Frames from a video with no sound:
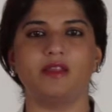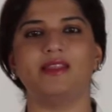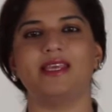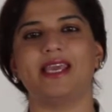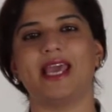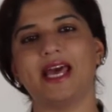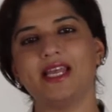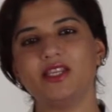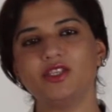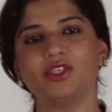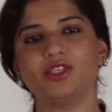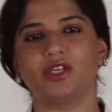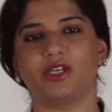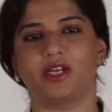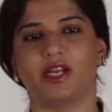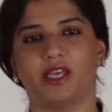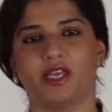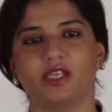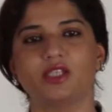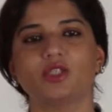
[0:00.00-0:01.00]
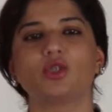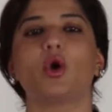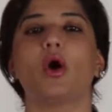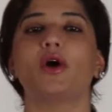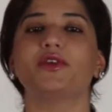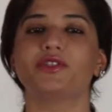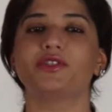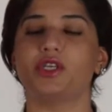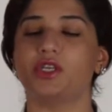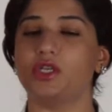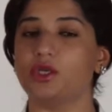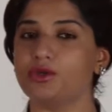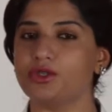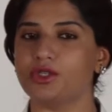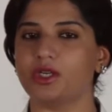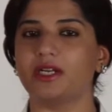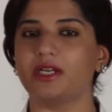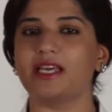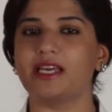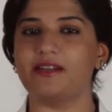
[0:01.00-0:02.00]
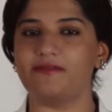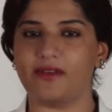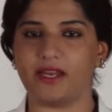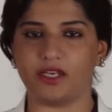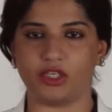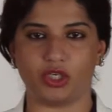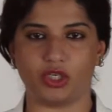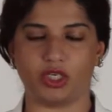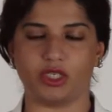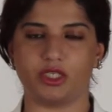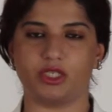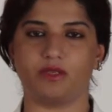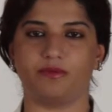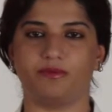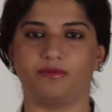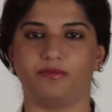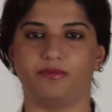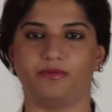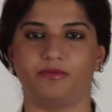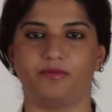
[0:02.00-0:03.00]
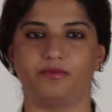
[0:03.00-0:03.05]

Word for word: The answer is constitutional conventions.